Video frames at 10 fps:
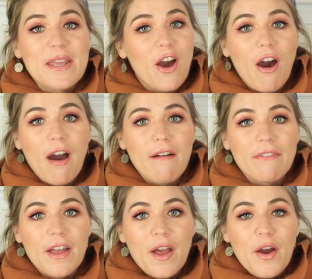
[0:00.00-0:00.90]
me
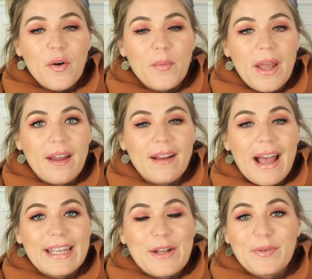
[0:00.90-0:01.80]
off where
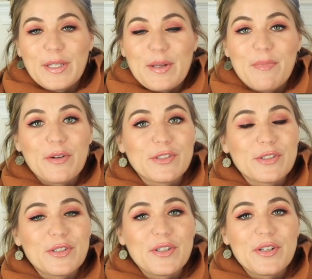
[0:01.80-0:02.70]
I get really
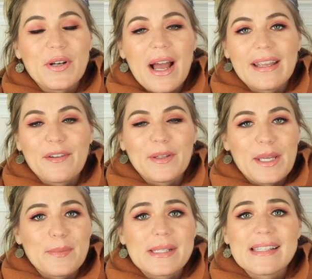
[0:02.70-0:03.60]
emotional, I get
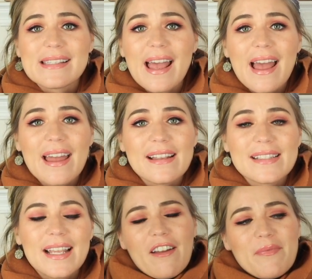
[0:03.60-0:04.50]
really
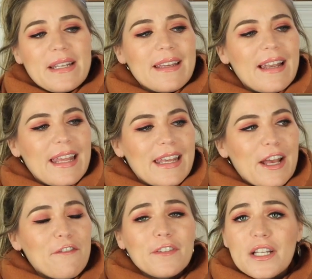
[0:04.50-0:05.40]
upset. I've been getting
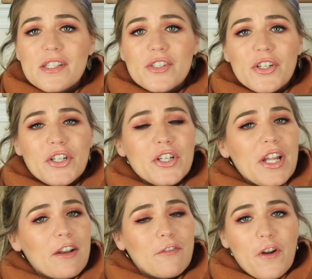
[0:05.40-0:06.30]
flustered
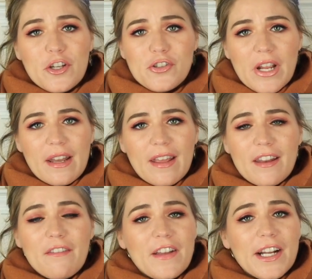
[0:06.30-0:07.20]
and
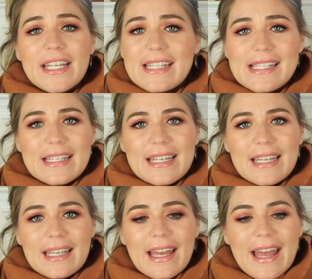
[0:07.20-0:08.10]
frustrated very
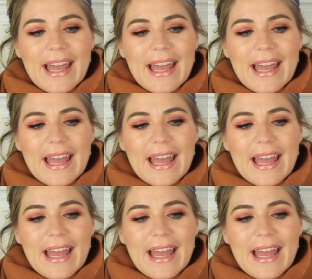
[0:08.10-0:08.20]
easily